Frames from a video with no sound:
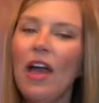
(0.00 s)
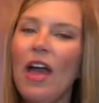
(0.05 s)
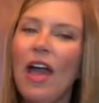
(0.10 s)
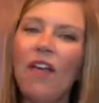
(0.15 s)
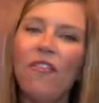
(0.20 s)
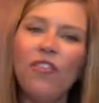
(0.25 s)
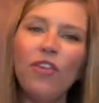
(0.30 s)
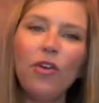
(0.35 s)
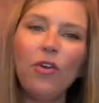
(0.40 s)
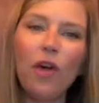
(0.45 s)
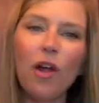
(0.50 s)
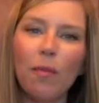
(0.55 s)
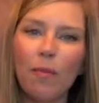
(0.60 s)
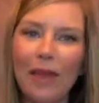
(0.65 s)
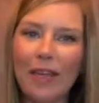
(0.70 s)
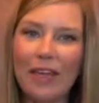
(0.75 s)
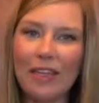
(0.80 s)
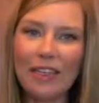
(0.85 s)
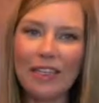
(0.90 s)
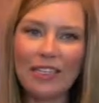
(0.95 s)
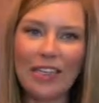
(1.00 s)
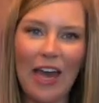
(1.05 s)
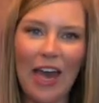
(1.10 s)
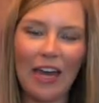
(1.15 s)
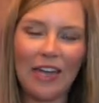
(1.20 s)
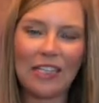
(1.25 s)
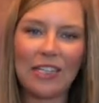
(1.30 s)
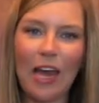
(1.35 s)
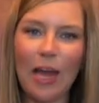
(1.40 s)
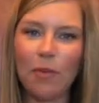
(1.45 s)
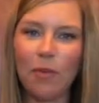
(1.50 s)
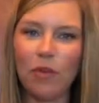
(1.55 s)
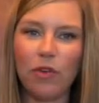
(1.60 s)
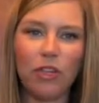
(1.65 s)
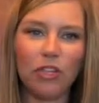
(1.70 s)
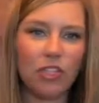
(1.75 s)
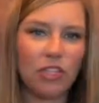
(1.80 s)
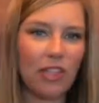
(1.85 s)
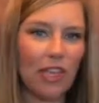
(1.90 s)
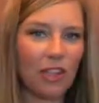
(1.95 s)
If you are making these ahead of time, you
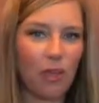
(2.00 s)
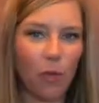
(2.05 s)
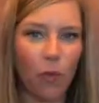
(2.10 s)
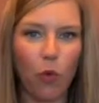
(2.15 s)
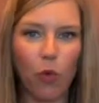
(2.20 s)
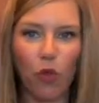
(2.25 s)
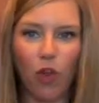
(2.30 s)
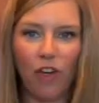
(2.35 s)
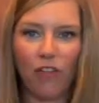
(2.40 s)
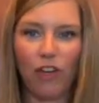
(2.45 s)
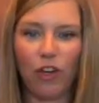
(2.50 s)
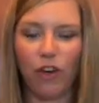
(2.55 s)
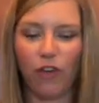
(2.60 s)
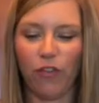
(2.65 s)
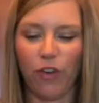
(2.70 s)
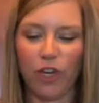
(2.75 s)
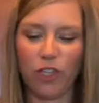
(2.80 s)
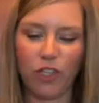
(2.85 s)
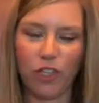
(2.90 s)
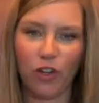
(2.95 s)
can just let them cool off in your fridge.